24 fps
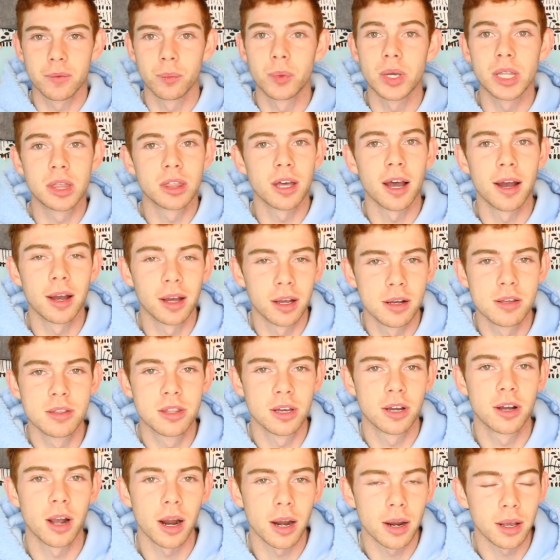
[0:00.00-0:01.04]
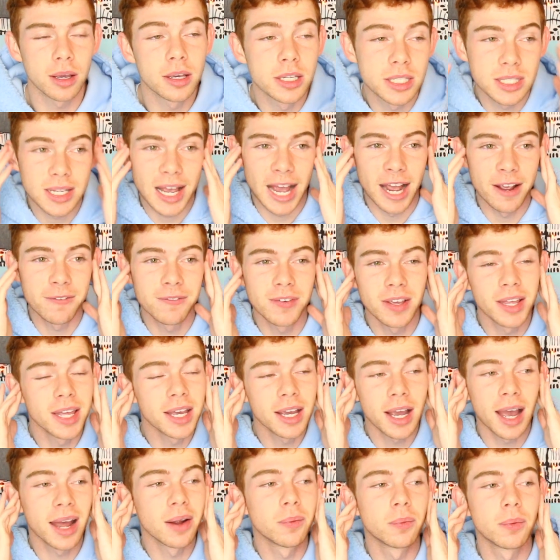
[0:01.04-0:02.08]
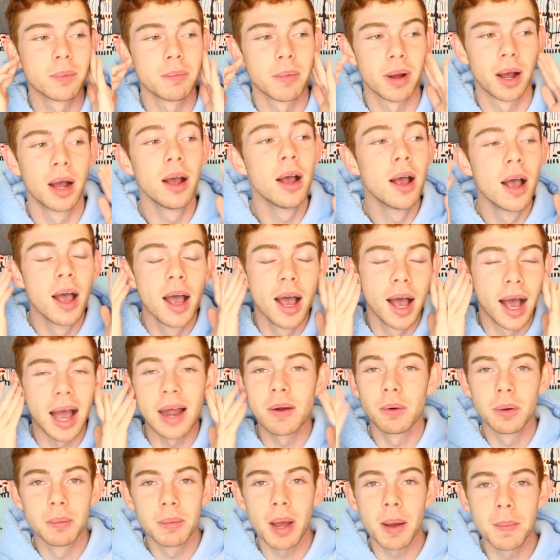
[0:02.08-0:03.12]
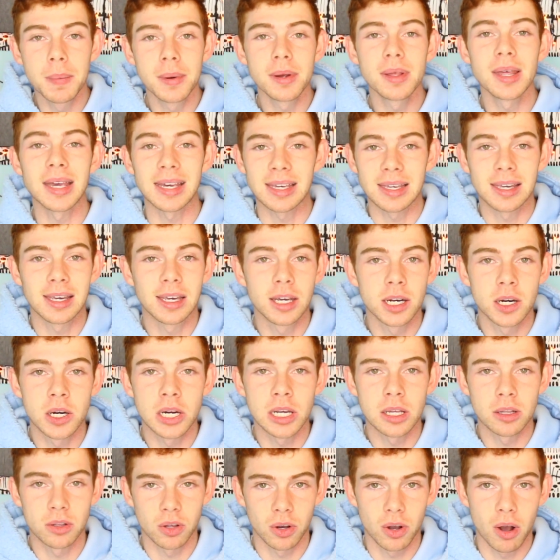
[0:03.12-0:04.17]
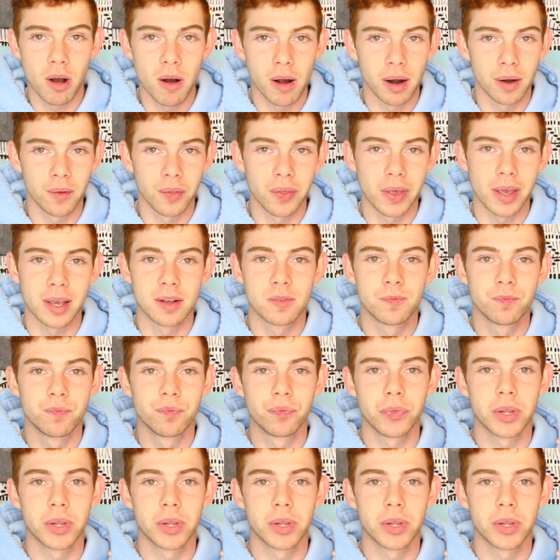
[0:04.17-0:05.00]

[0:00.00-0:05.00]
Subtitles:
we thought the car, cause I feel like I remember like hearing the car, like,